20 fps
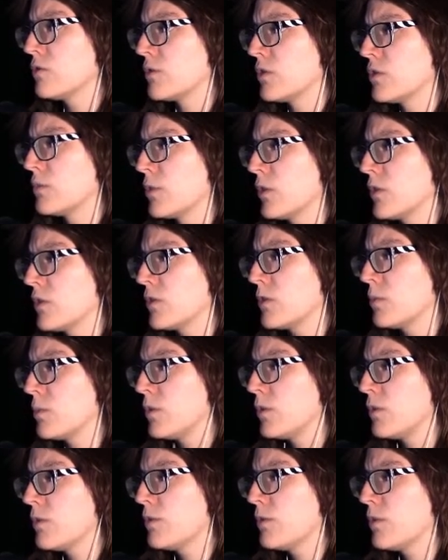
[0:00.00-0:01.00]

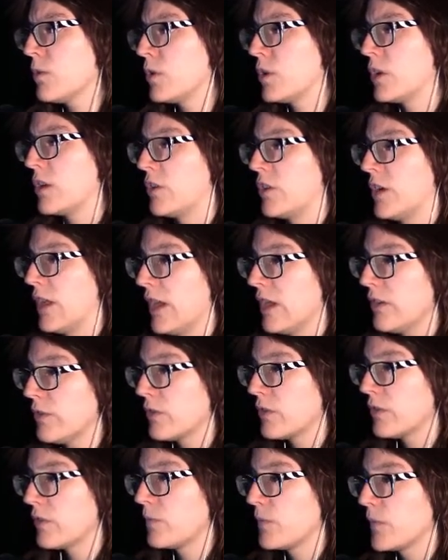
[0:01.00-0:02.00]
responsible for their
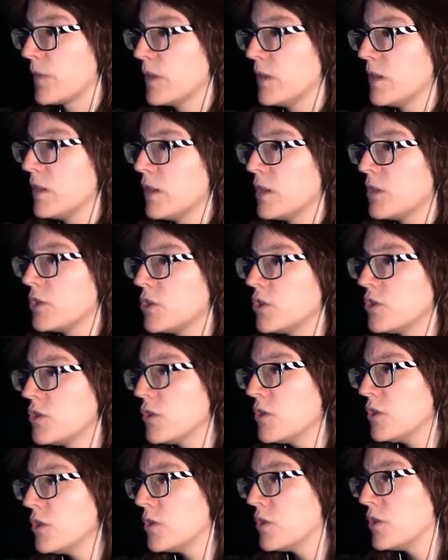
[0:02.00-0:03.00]
deaths? She
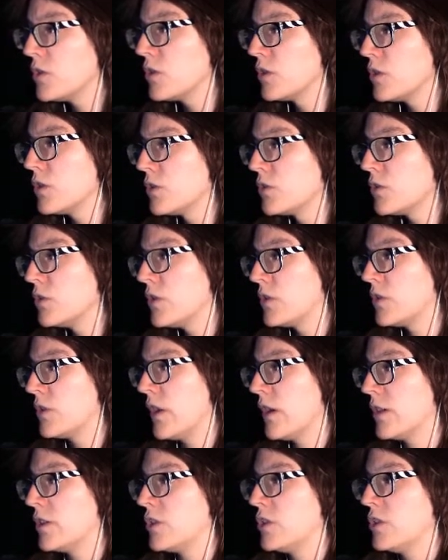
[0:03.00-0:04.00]
turned to the
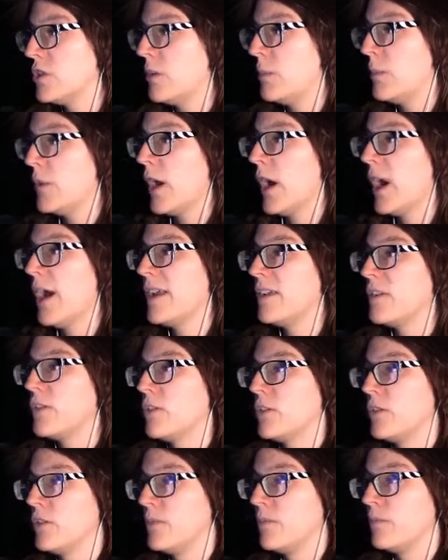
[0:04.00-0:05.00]
statue behind
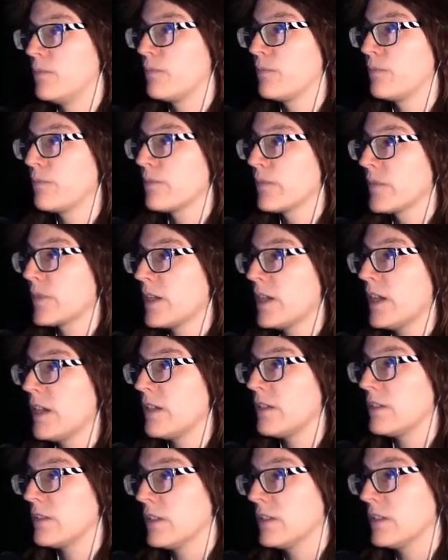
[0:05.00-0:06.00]
her,
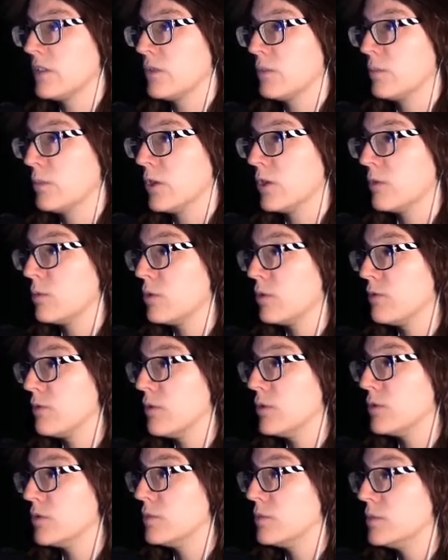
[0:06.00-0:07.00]
gazed at its marble
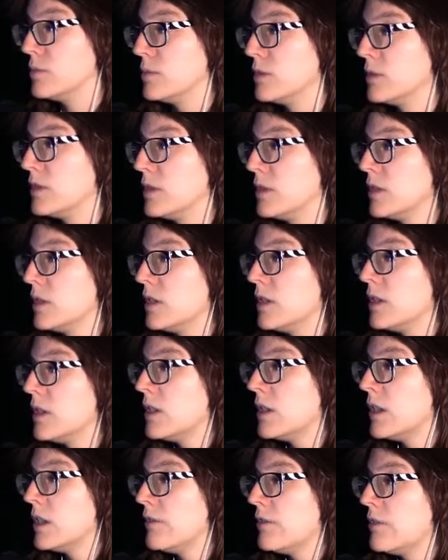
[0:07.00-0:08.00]
form.
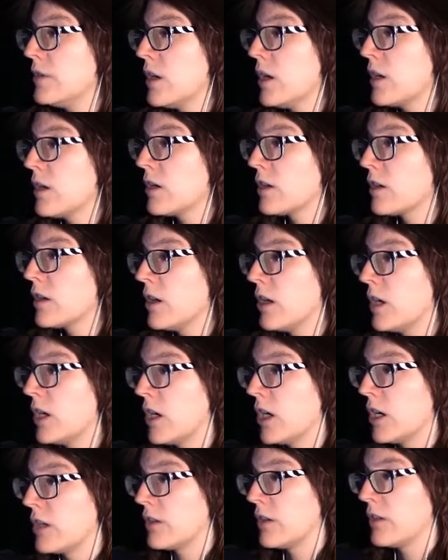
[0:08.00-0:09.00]
If you are a
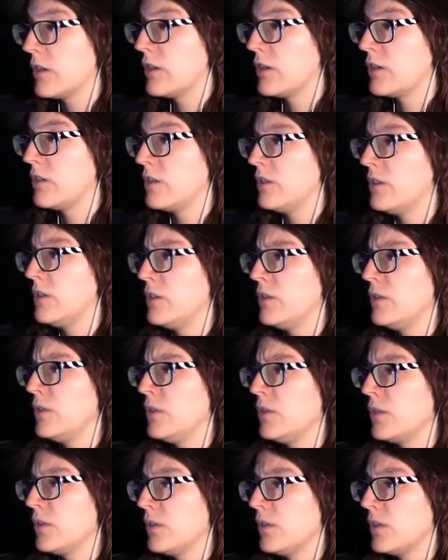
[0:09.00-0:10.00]
god,
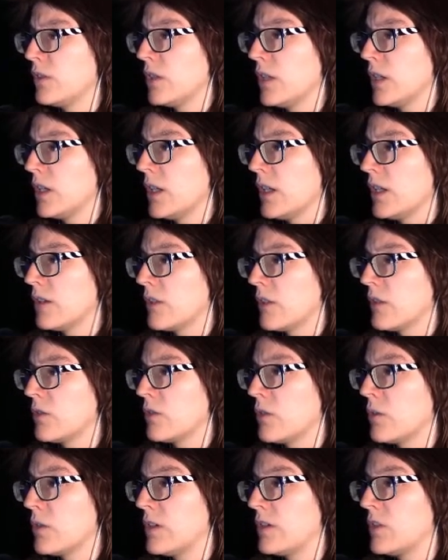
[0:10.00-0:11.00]
Zeus, as the
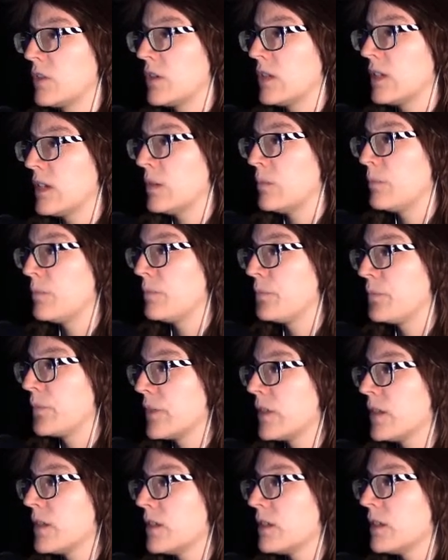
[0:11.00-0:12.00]
stories claim,
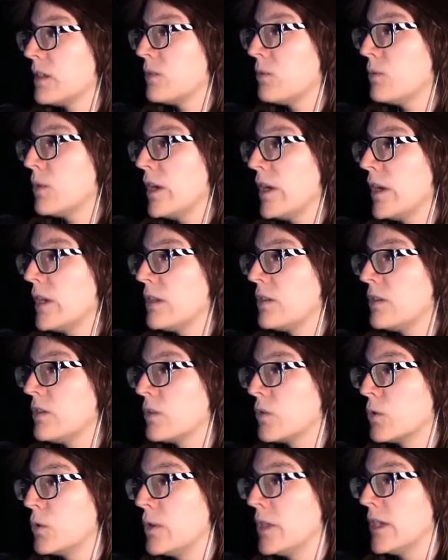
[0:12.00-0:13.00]
then why did
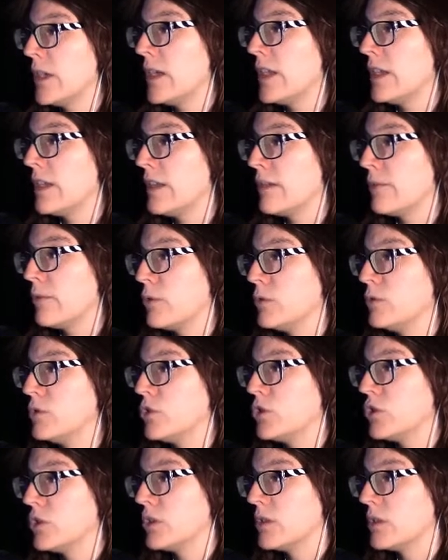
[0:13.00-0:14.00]
you create
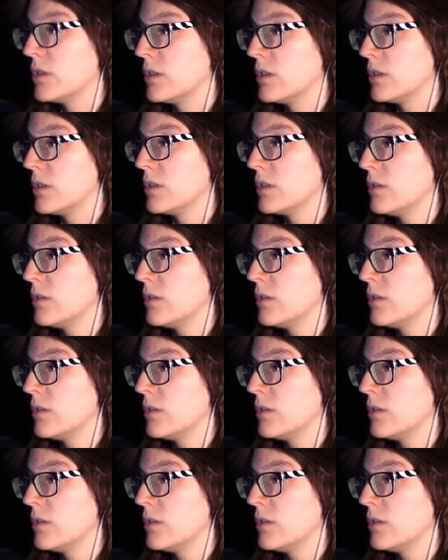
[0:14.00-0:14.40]
evolution?